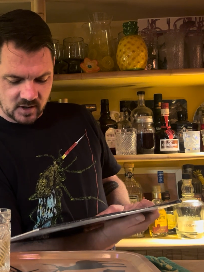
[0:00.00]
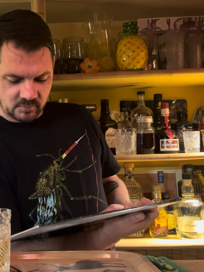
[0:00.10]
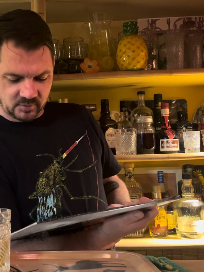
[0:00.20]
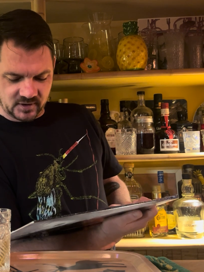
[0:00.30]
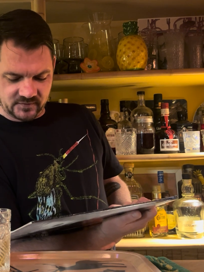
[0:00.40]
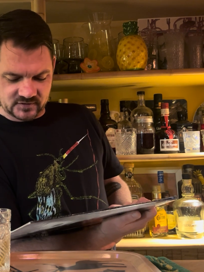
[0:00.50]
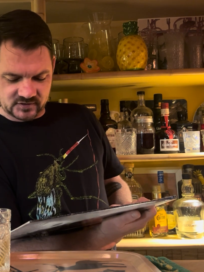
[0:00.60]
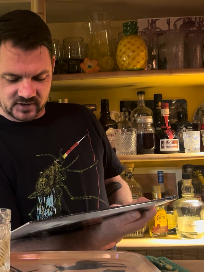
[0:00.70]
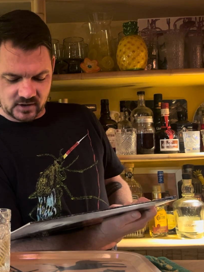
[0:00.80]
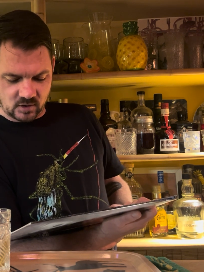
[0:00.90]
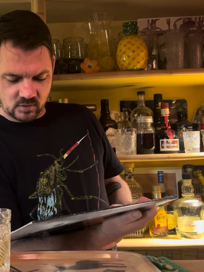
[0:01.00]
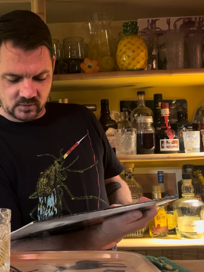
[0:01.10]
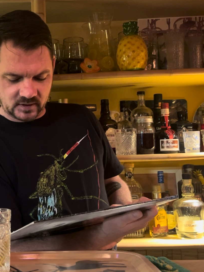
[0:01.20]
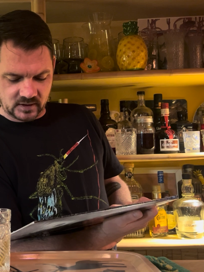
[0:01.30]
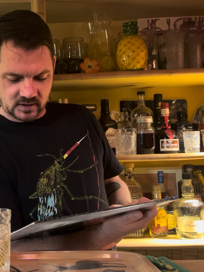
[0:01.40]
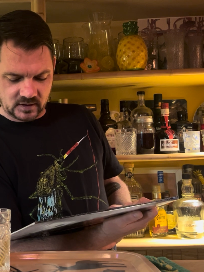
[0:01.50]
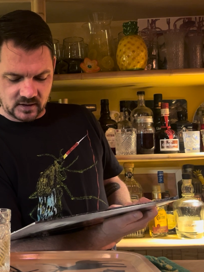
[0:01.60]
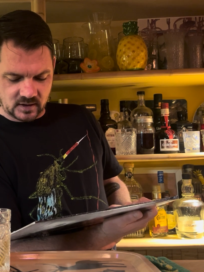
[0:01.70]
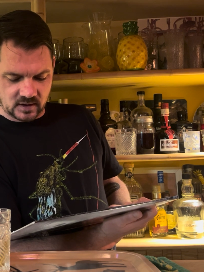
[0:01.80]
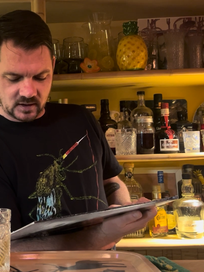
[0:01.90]
previously only
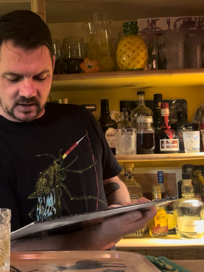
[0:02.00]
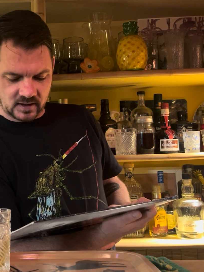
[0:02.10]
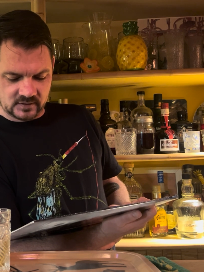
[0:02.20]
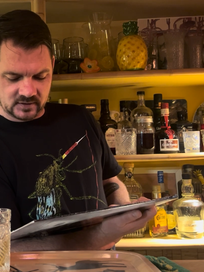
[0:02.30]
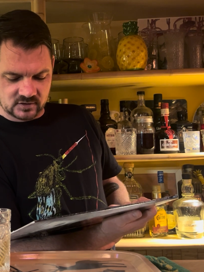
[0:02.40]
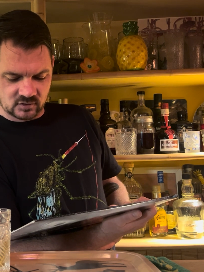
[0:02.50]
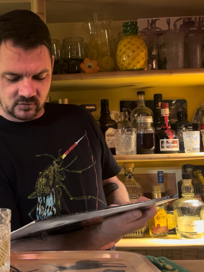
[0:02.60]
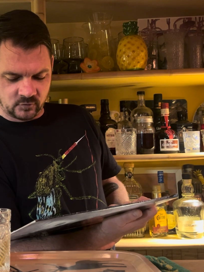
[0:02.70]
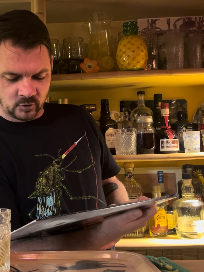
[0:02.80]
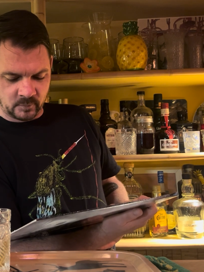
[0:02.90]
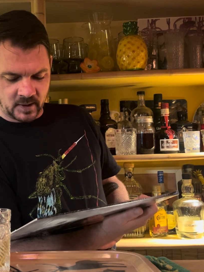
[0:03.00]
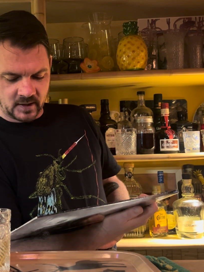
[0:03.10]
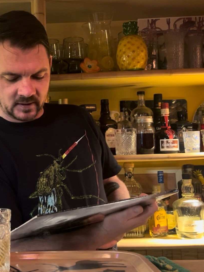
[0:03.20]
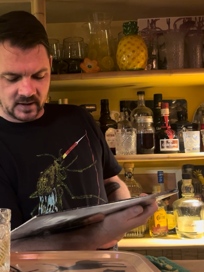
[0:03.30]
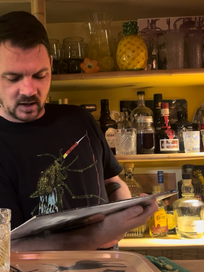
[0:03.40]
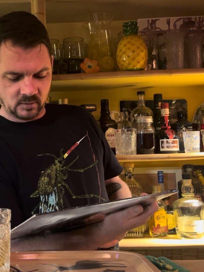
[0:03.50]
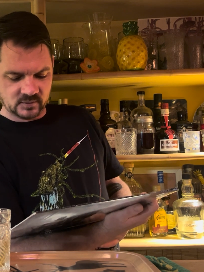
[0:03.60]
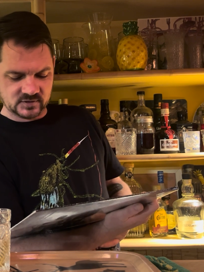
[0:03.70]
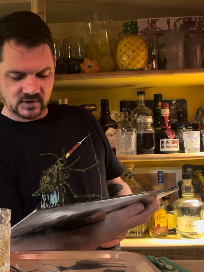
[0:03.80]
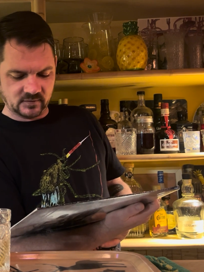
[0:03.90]
in digital format and now
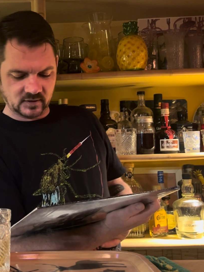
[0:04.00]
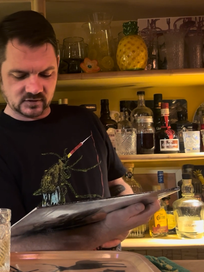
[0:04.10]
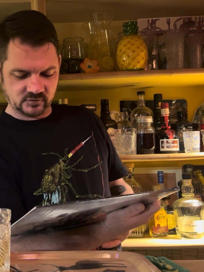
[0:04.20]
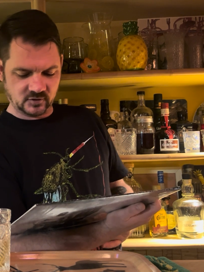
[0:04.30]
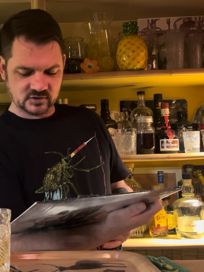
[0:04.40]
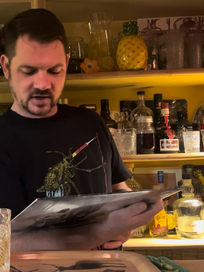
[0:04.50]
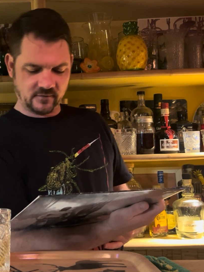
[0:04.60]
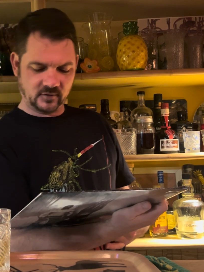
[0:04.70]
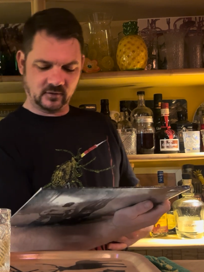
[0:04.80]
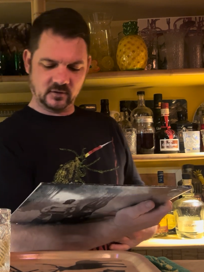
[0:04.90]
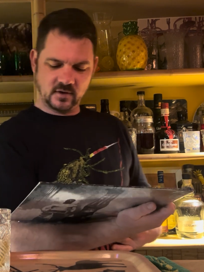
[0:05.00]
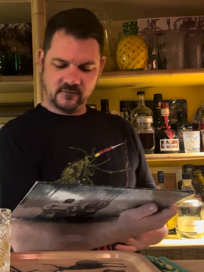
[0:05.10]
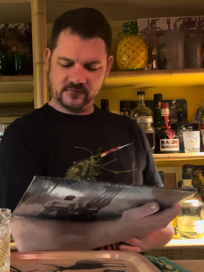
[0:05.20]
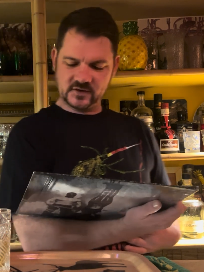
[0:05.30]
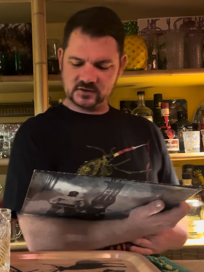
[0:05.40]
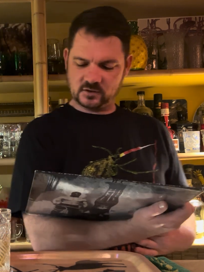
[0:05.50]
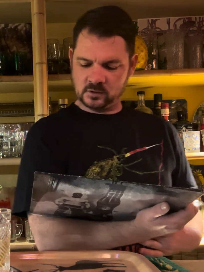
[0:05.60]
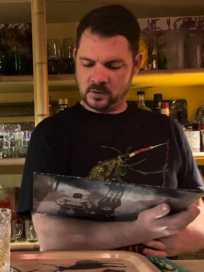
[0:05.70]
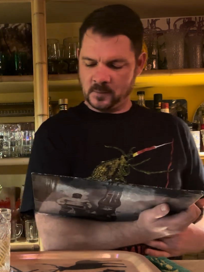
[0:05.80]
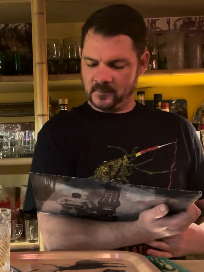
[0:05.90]
receiving its first ever physical
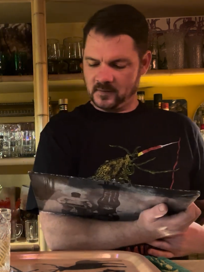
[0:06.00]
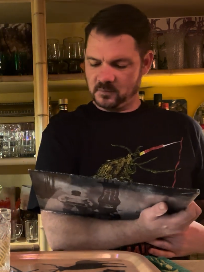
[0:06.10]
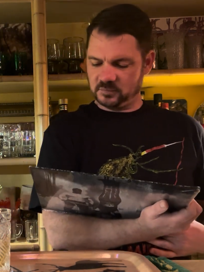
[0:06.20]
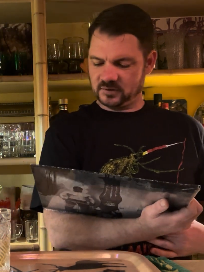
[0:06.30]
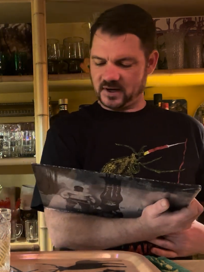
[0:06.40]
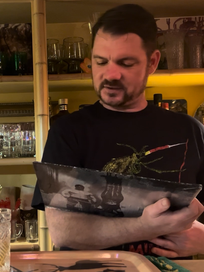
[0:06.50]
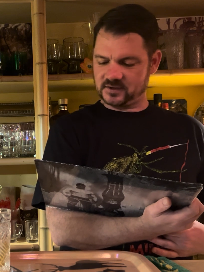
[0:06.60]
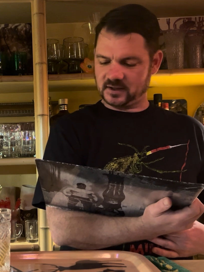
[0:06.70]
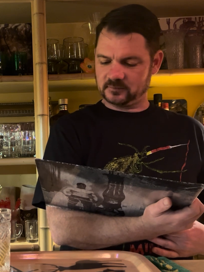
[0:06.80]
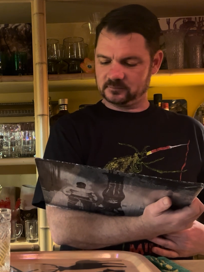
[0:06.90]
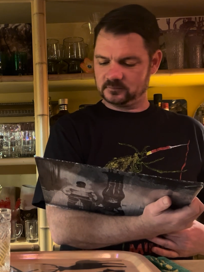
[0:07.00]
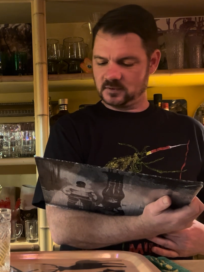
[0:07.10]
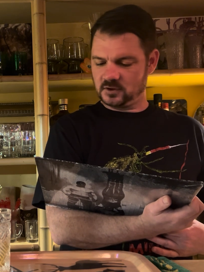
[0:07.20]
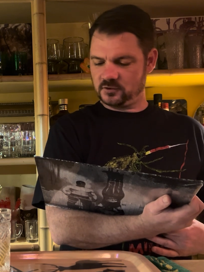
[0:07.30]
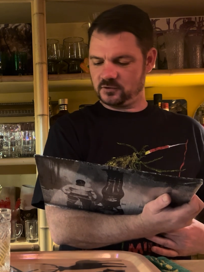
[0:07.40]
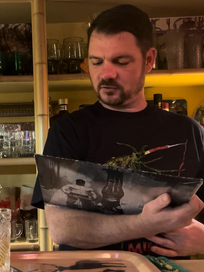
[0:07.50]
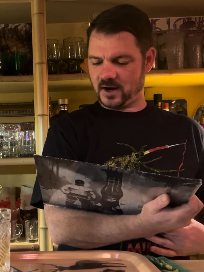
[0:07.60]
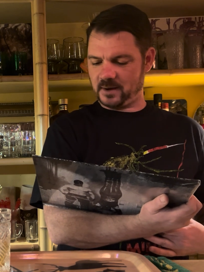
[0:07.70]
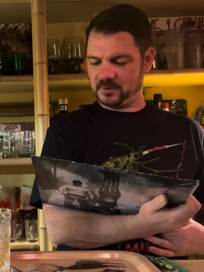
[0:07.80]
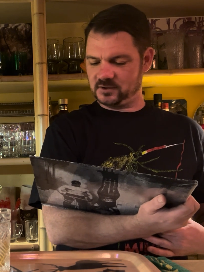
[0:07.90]
pressing.
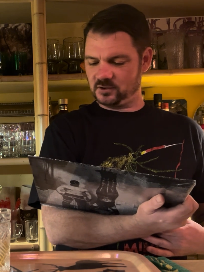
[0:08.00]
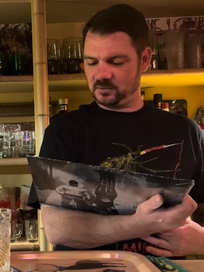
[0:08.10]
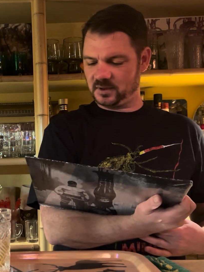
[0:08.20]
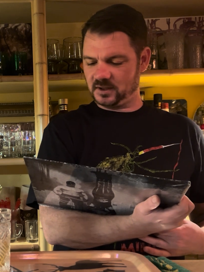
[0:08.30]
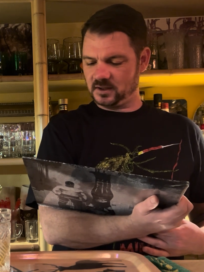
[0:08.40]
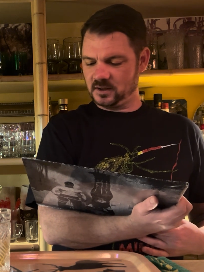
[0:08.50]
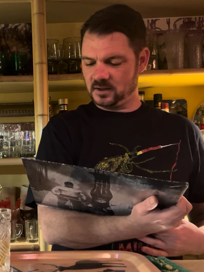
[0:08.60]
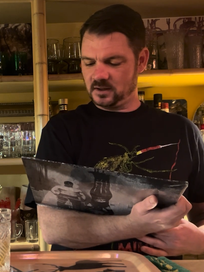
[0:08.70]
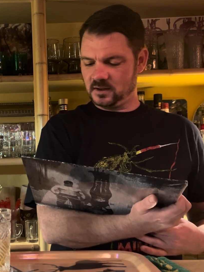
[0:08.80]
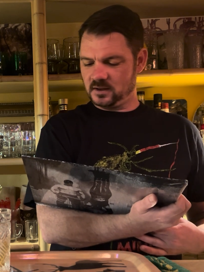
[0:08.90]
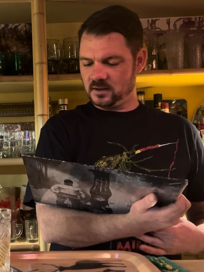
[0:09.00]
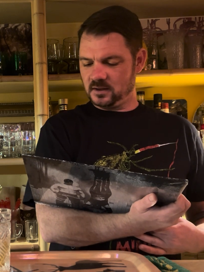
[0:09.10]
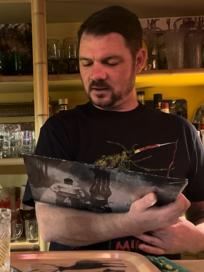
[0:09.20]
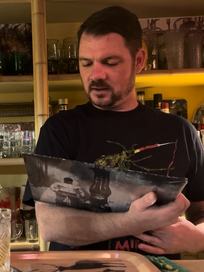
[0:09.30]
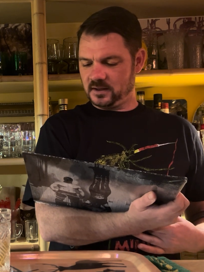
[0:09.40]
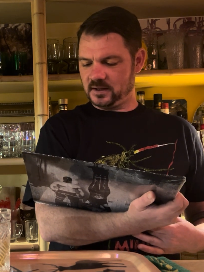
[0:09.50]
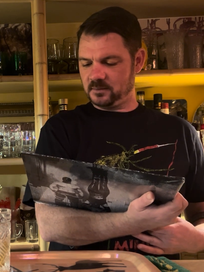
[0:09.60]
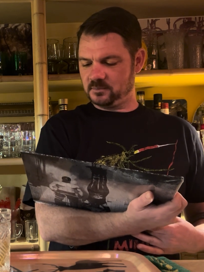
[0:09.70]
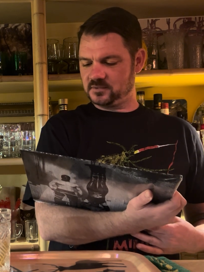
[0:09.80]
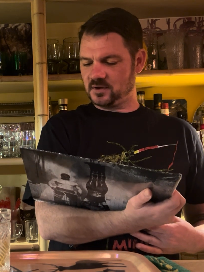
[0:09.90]
Grimy, gooey
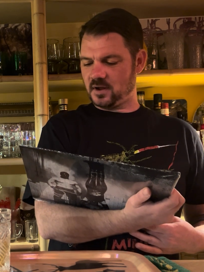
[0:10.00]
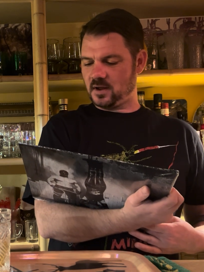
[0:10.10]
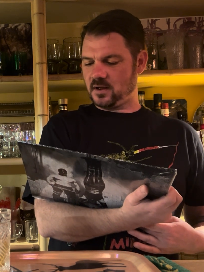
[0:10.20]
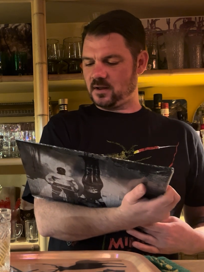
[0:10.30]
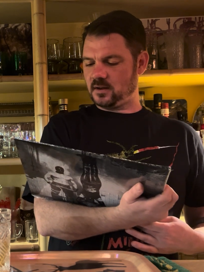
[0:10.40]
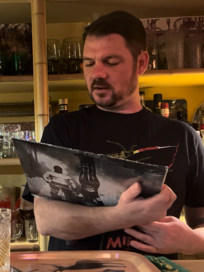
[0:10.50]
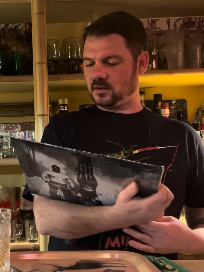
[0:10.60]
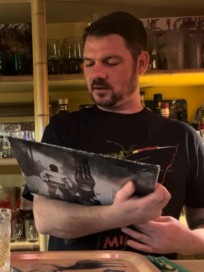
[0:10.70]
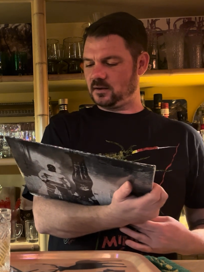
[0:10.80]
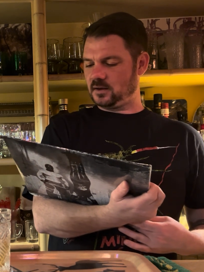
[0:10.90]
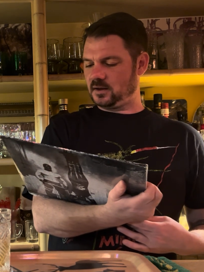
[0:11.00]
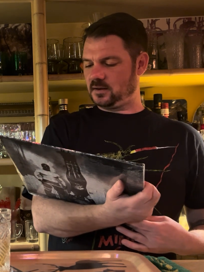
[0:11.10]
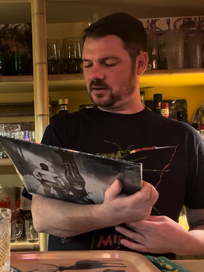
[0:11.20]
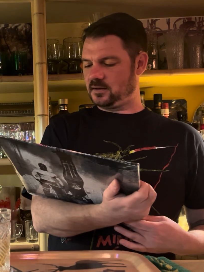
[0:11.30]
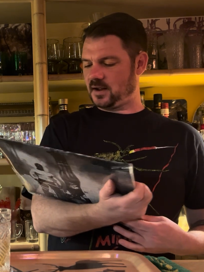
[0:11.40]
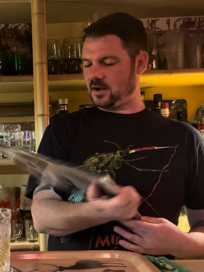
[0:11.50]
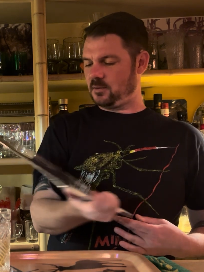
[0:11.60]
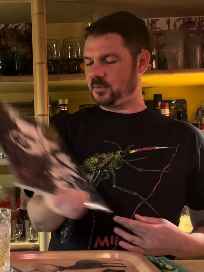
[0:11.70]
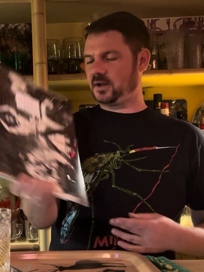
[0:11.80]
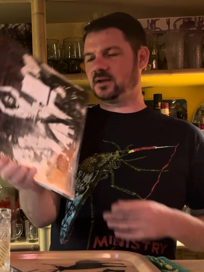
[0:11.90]
hymns in the Thou
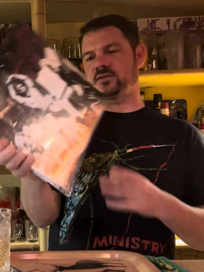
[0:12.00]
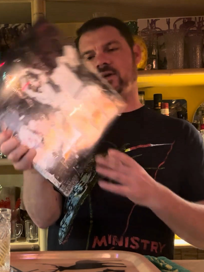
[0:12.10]
bands.